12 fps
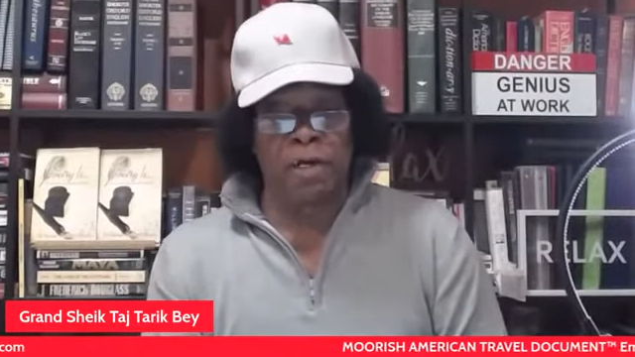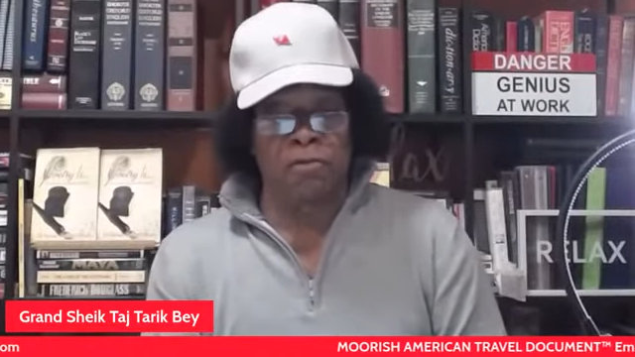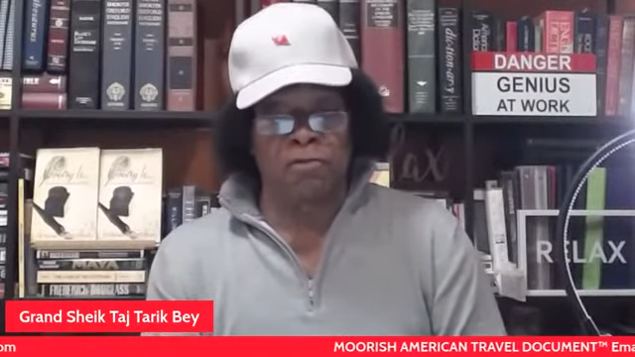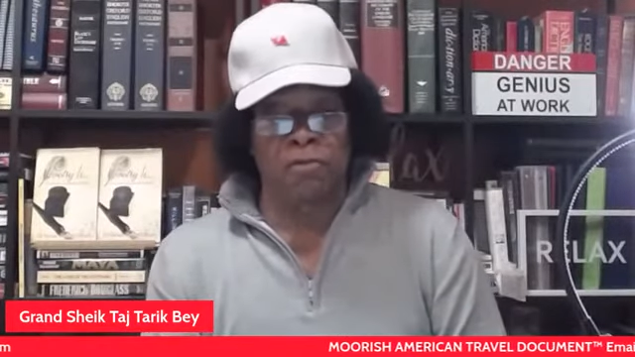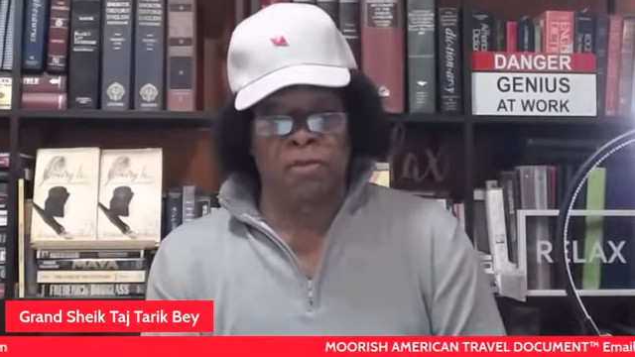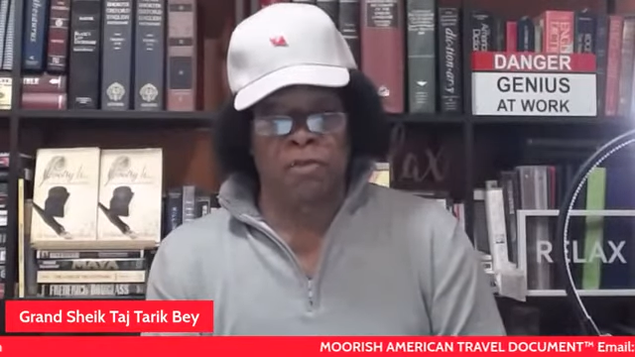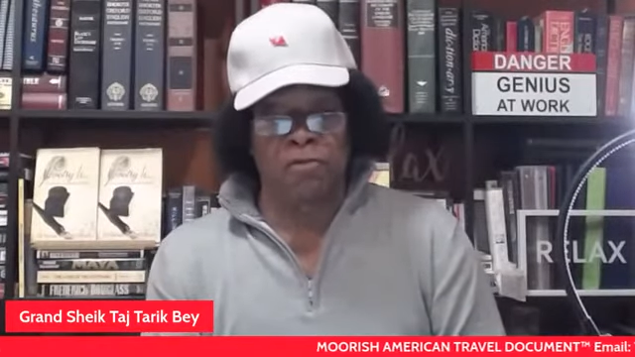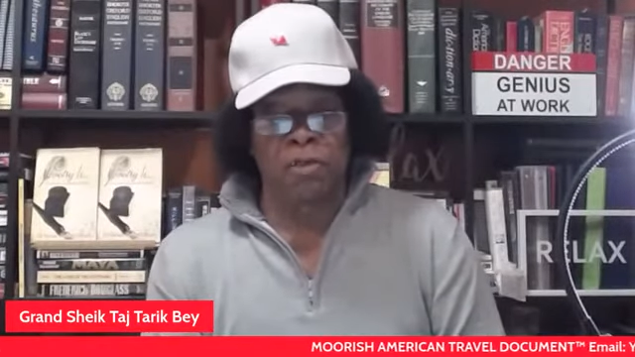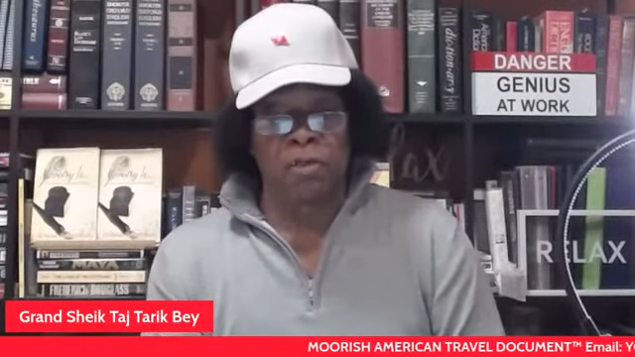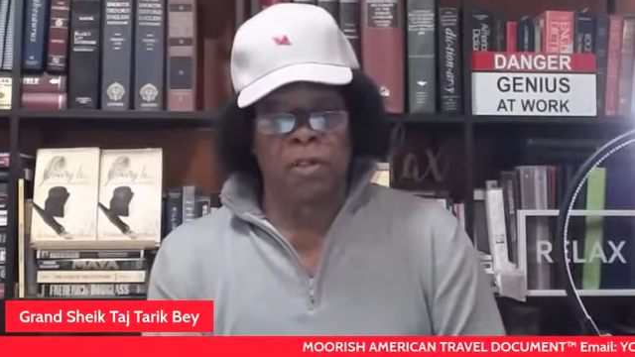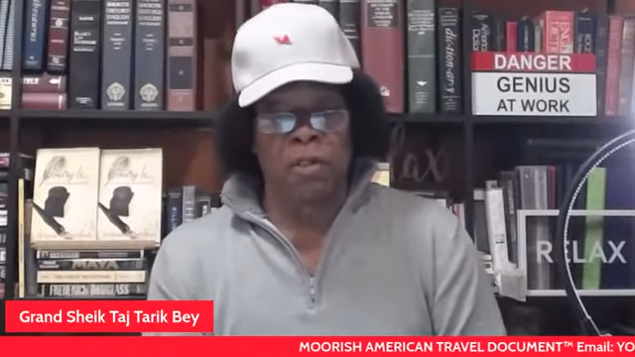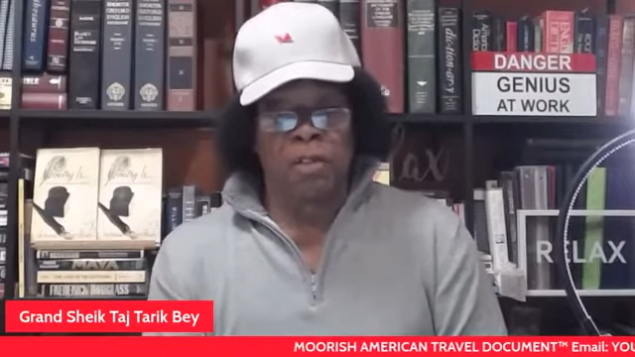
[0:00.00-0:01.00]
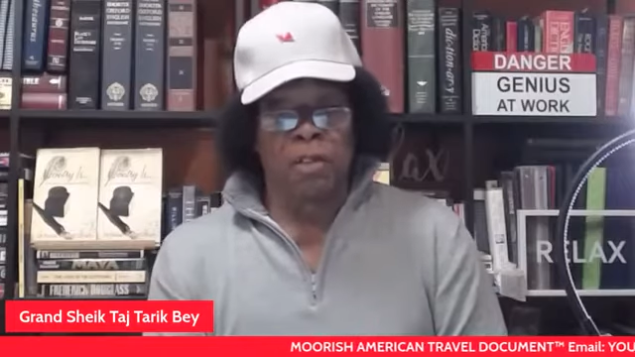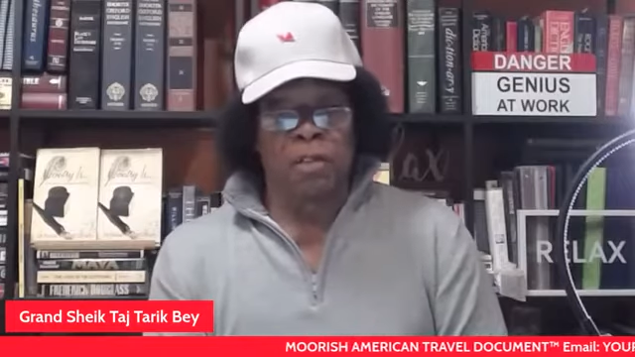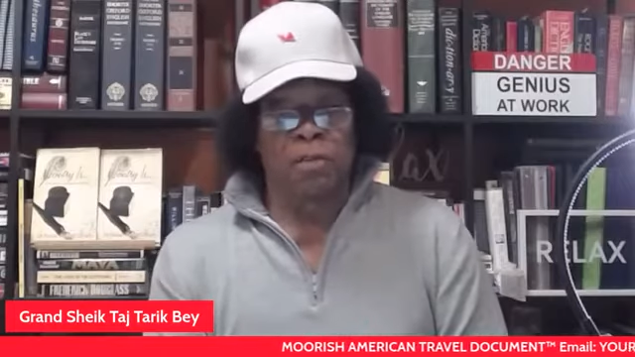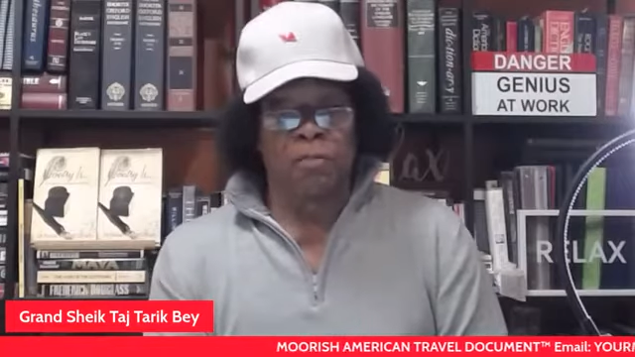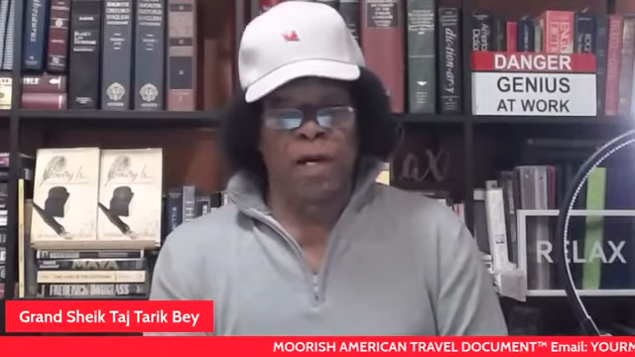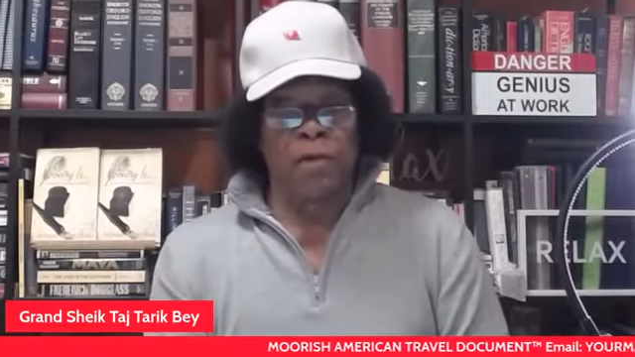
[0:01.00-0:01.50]
continent,
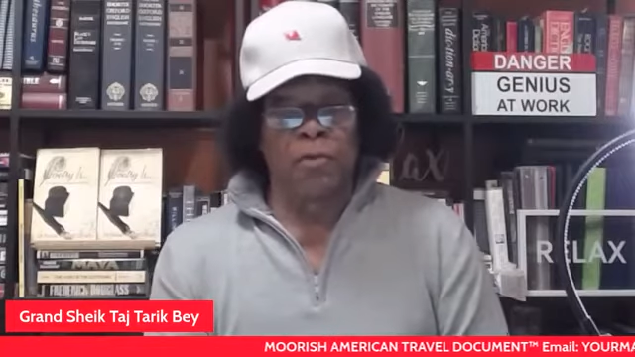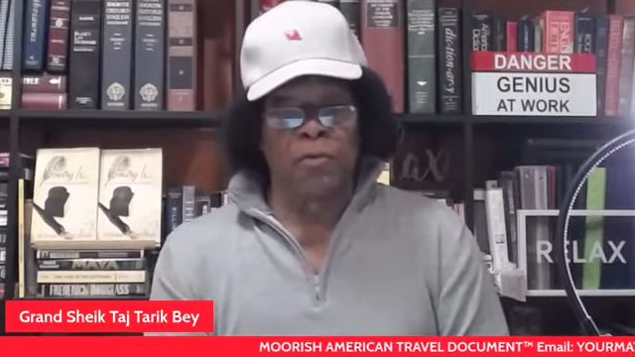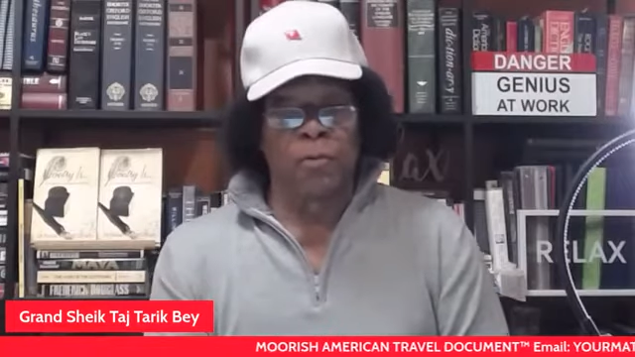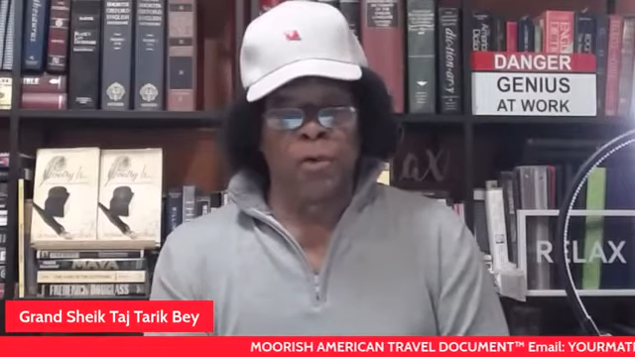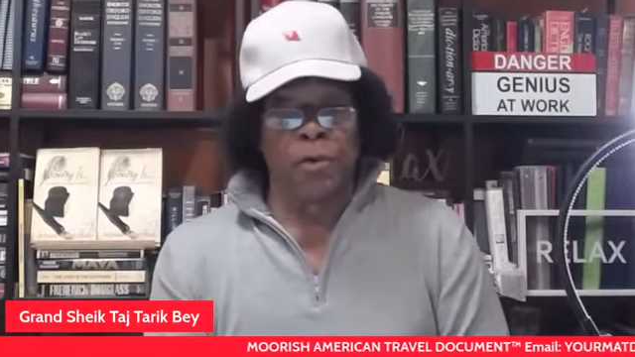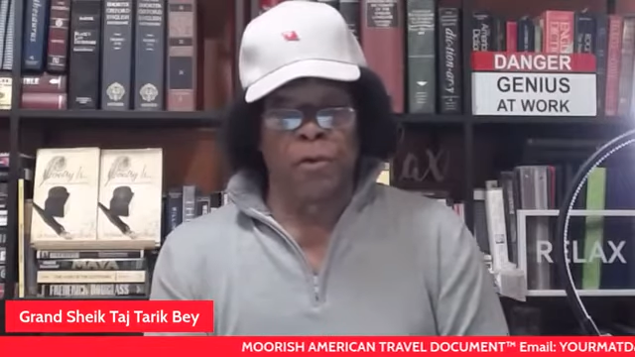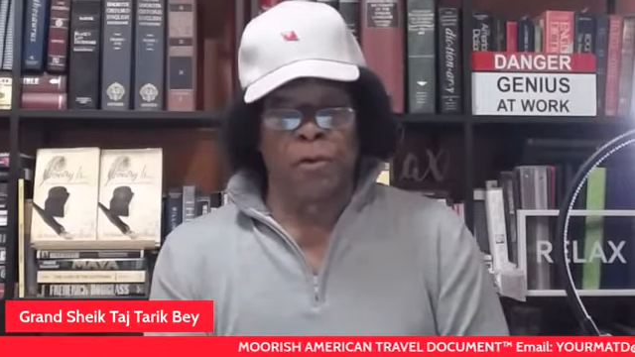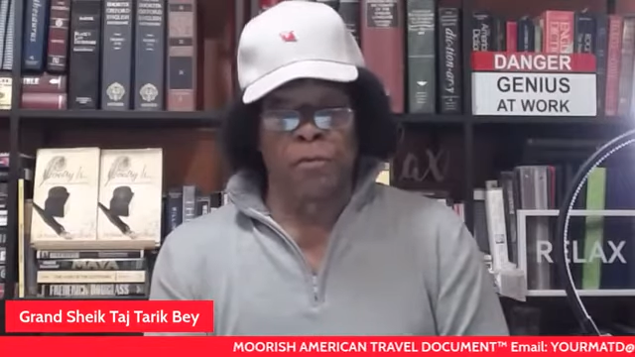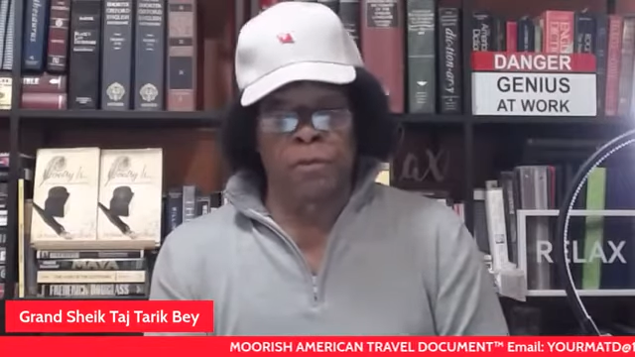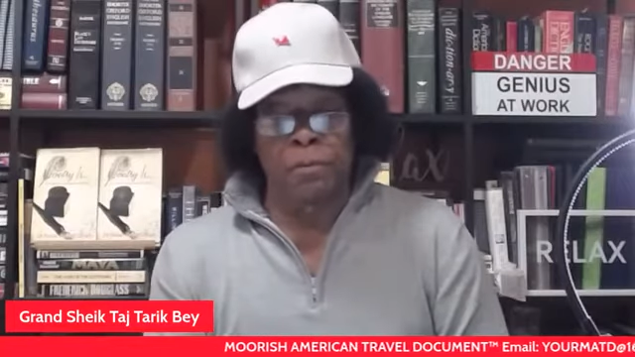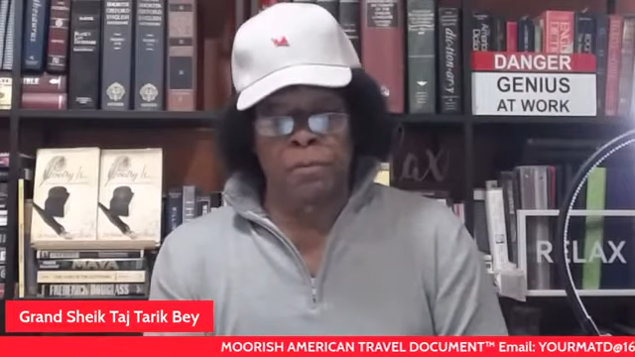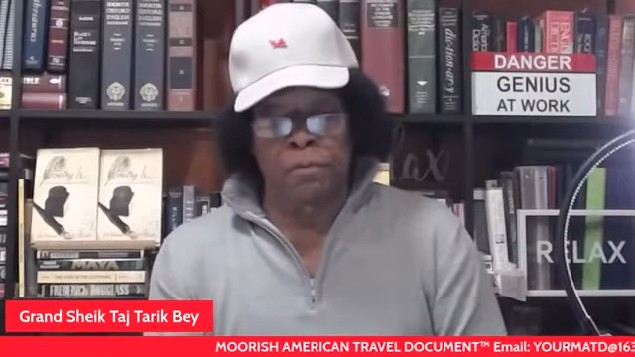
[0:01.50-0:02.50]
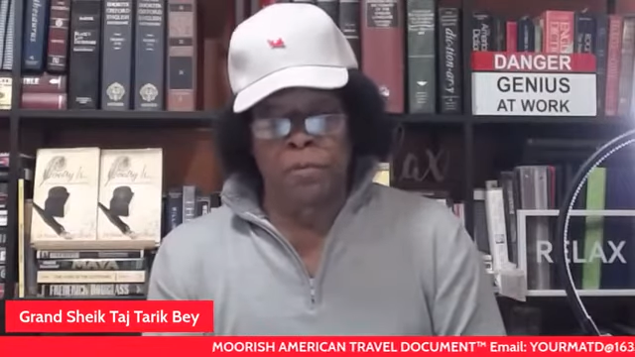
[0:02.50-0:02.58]
and around the world,